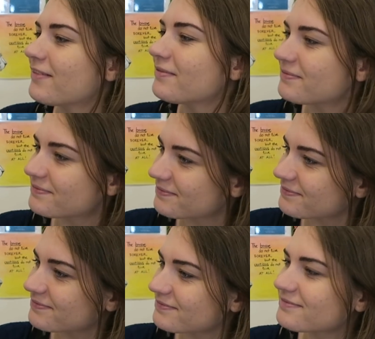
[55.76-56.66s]

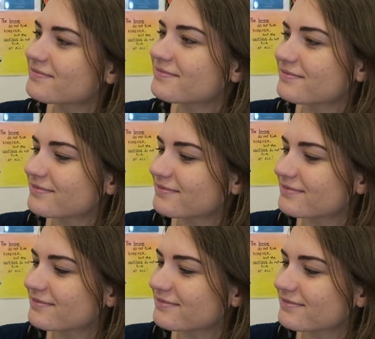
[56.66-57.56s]

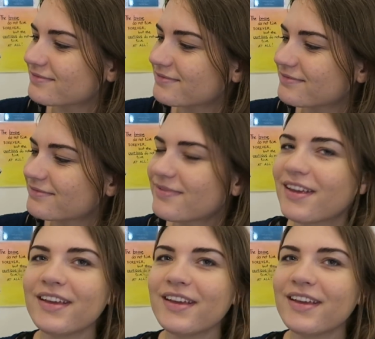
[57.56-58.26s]
[no speech]